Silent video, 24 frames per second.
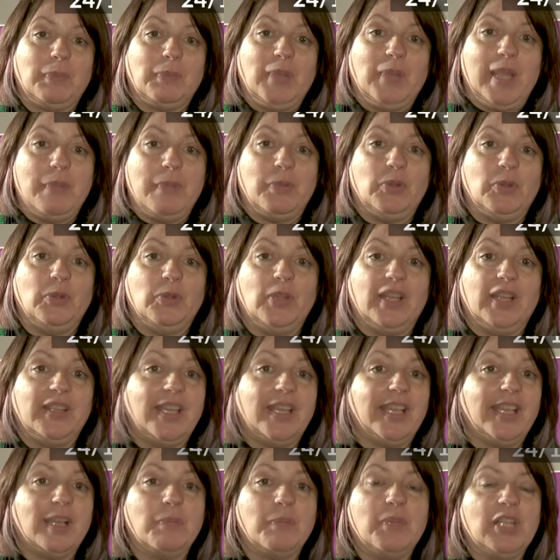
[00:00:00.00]
people and
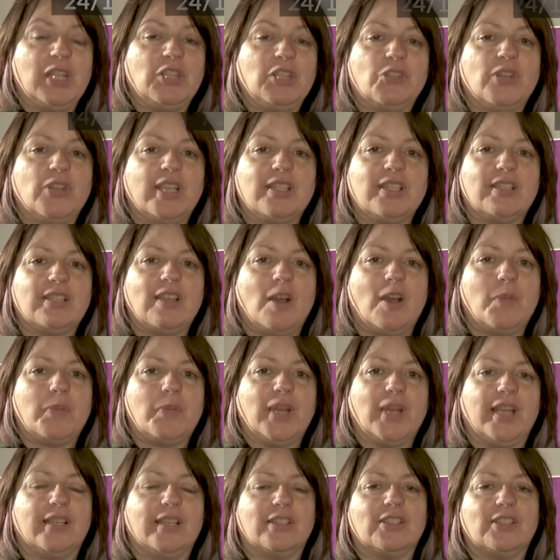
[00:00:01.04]
they can be dressed up
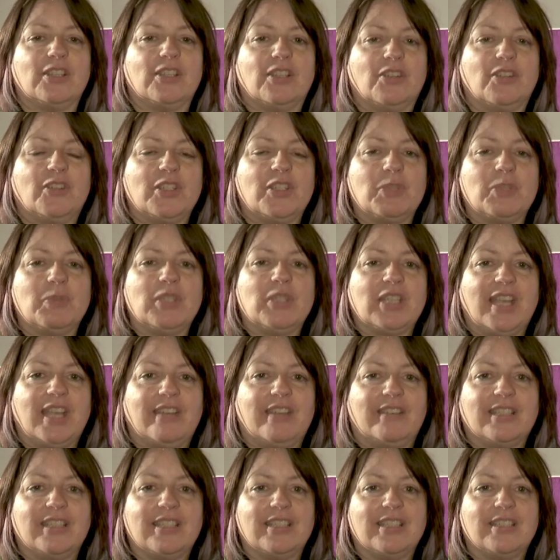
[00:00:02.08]
as Christmas
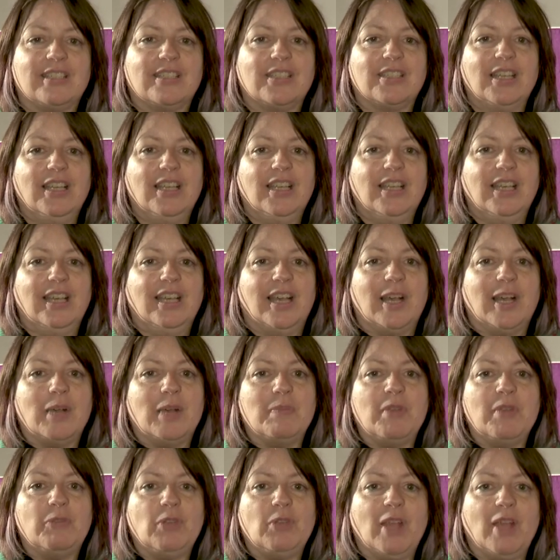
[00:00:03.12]
characters.
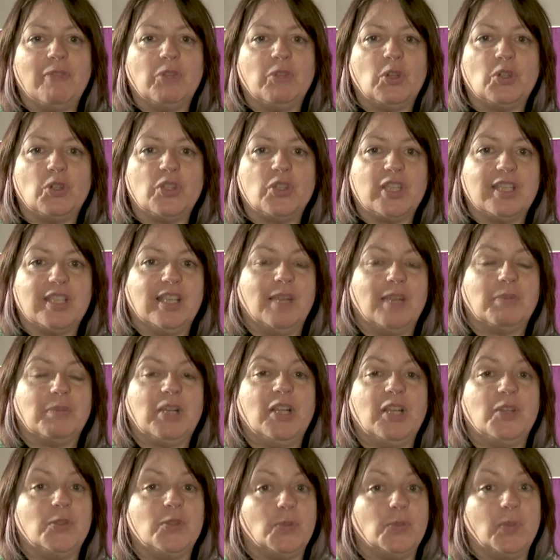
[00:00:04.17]
If you haven't got dressing up
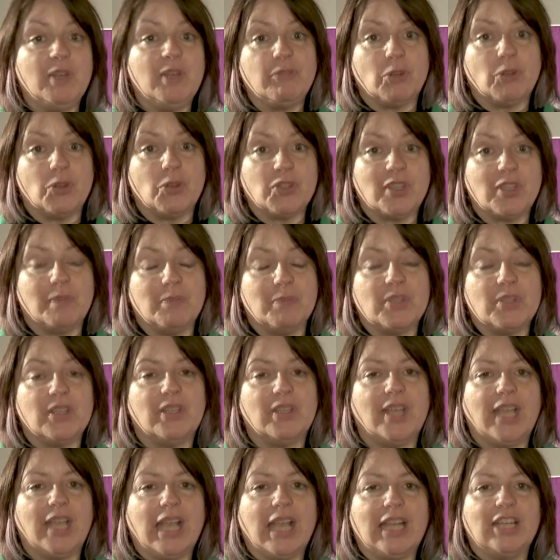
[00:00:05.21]
clothes, we've got some, so
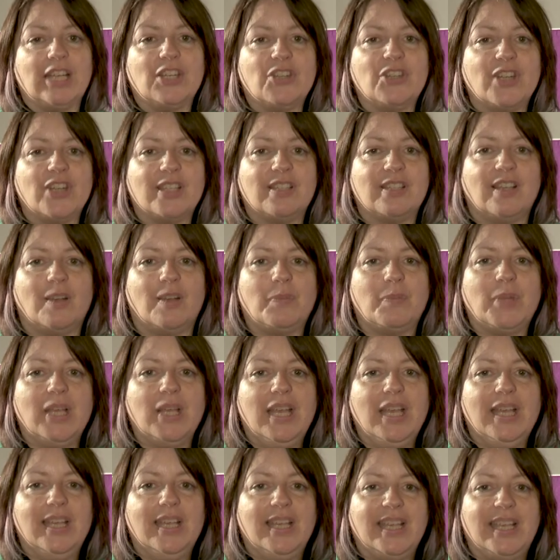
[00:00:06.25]
they can dress up
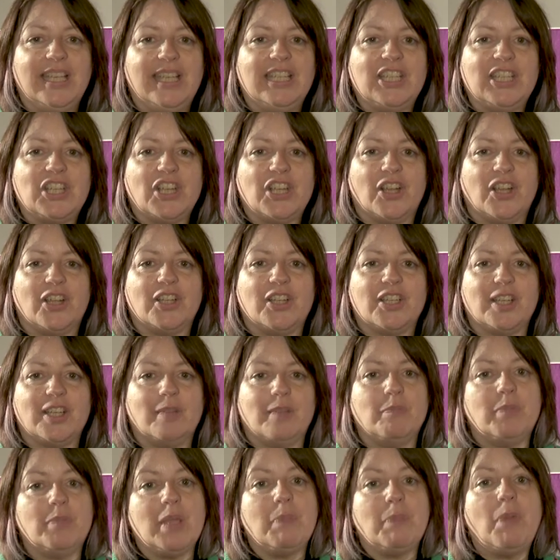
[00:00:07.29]
in church
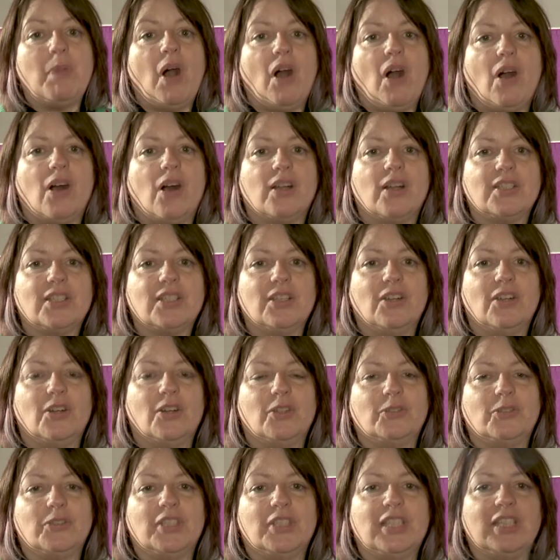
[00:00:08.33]
and be part of the